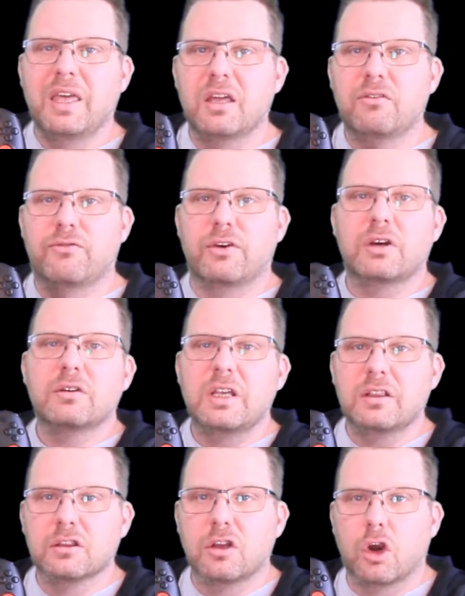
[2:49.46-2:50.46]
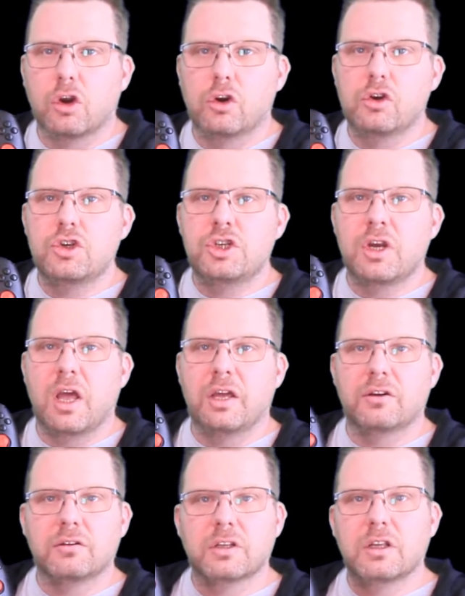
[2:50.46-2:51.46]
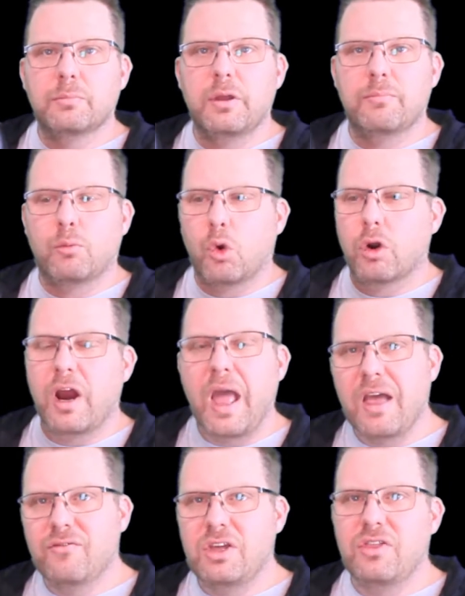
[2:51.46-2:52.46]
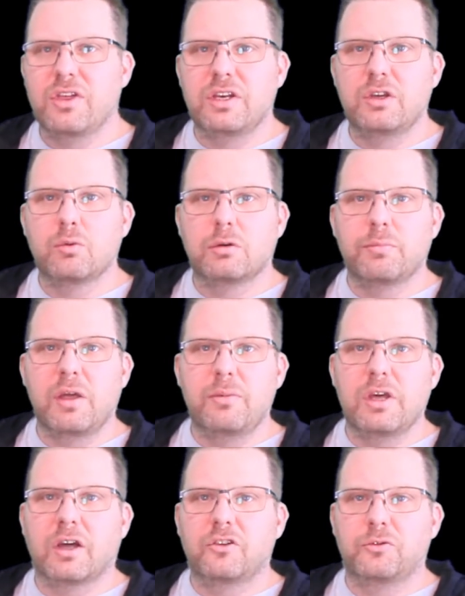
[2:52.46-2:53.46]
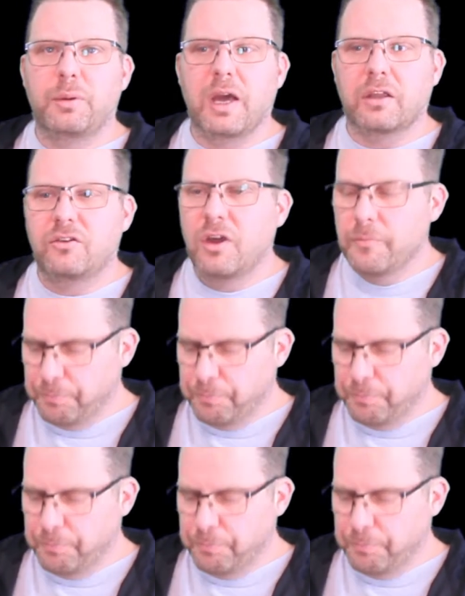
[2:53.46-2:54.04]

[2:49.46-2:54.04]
it fairly large and a little bit more heavy than you would maybe expect.